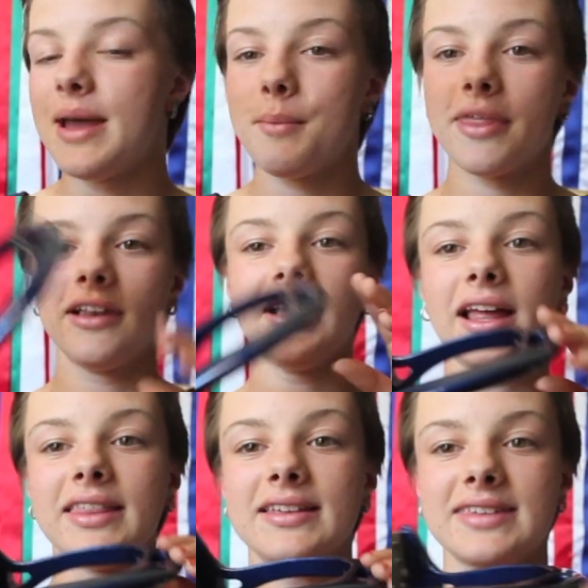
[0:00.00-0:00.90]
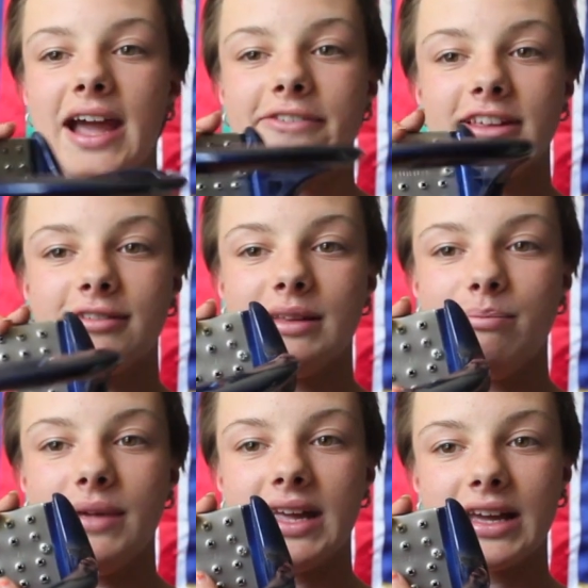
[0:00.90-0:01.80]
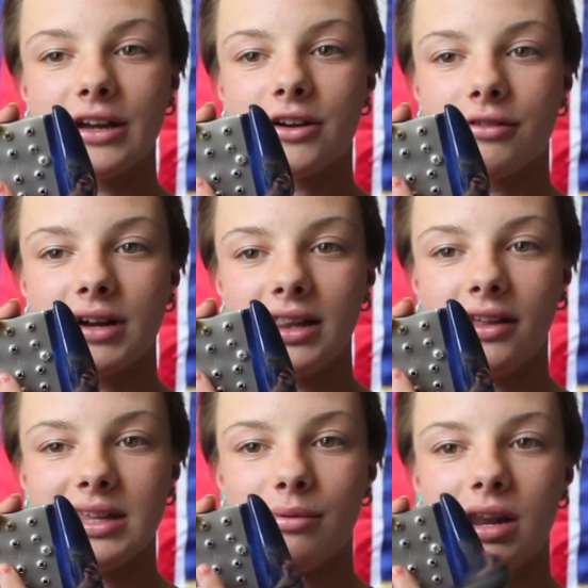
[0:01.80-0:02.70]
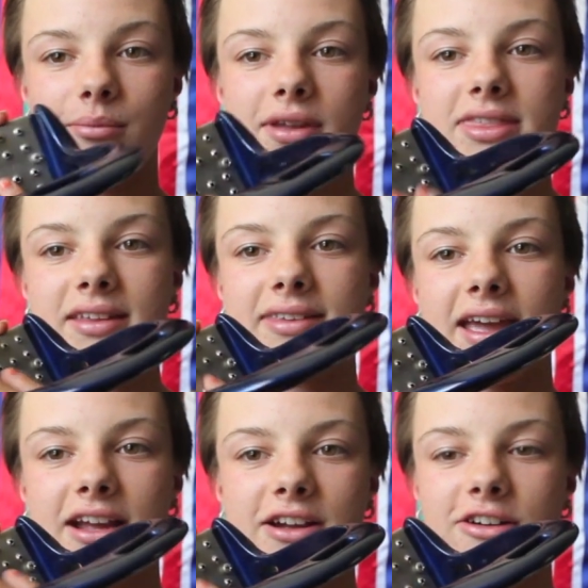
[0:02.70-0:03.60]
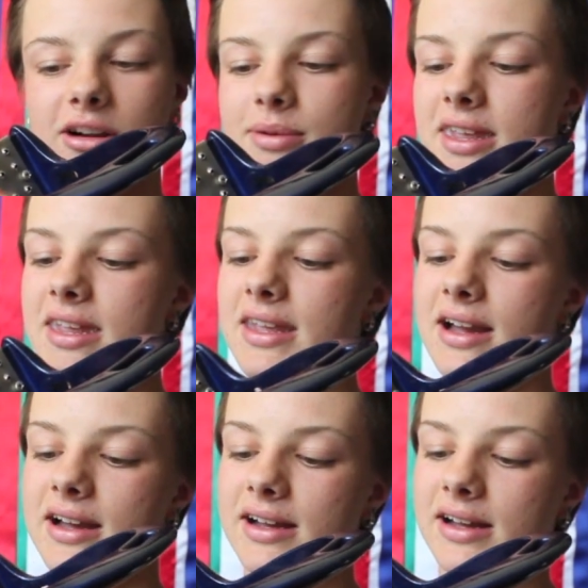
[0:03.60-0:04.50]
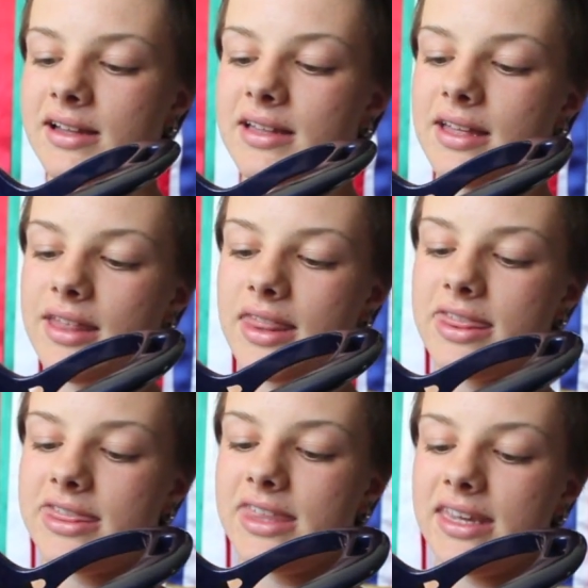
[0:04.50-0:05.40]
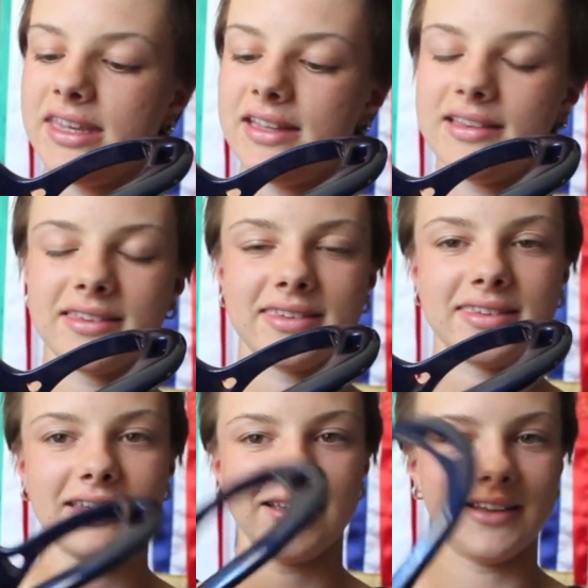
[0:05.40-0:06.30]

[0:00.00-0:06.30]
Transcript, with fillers: But they look like this. They have this really big grill on the bottom with this like grippy uh, thingies